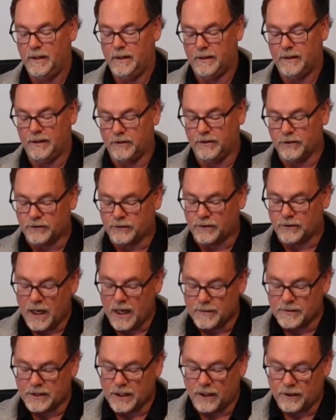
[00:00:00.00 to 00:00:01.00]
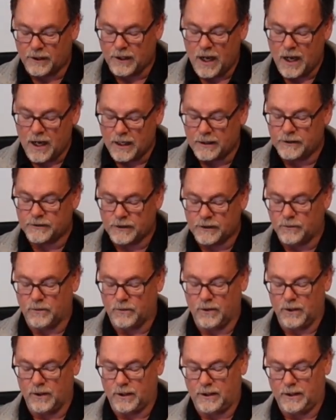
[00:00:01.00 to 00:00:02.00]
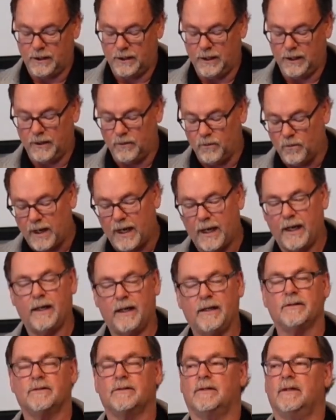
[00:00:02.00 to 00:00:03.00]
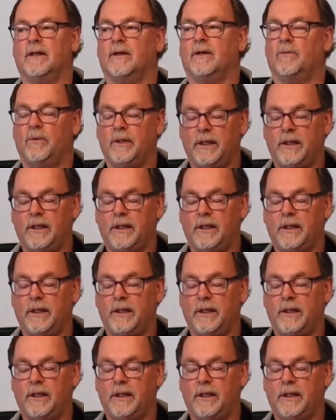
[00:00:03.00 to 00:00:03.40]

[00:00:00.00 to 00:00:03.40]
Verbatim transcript: that describes how God is at work in ways that we